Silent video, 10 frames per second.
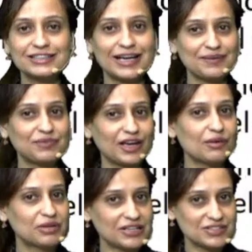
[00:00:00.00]
time they are
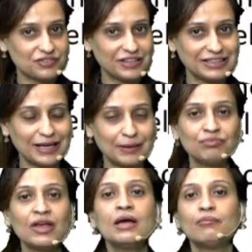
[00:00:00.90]
breastfeeding.
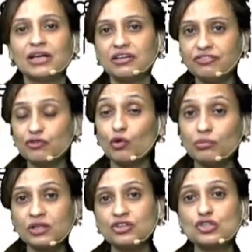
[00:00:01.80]
But if the
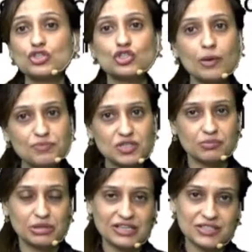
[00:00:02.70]
woman stops
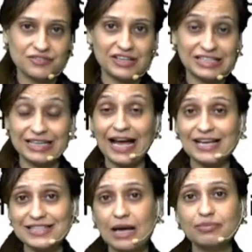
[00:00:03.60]
breastfeeding,
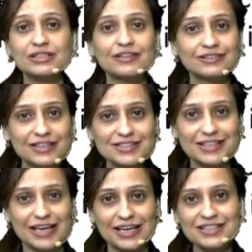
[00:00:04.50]
as happened in this
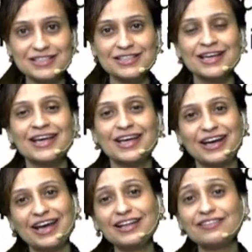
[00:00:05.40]
case,
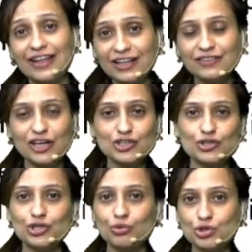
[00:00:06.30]
right, then they
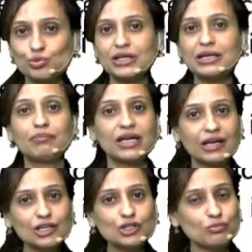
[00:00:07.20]
should usually
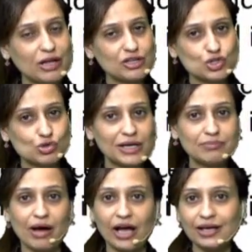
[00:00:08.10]
begin to menstruate
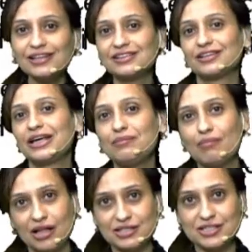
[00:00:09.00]
by 3
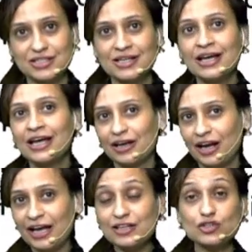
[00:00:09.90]
months,
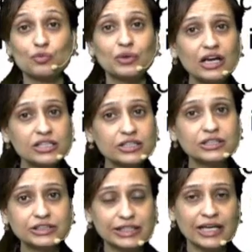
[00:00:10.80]
right? So we are
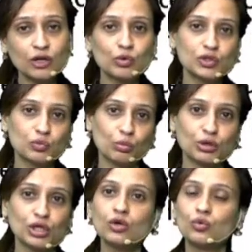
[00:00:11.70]
here dealing with a
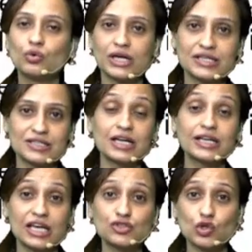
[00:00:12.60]
woman who is a
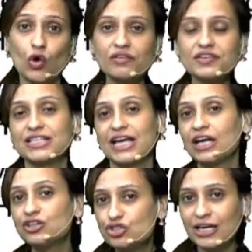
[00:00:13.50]
case of
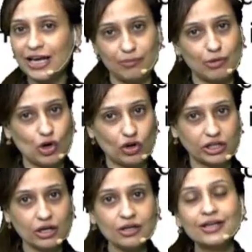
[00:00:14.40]
secondary amenorrhea,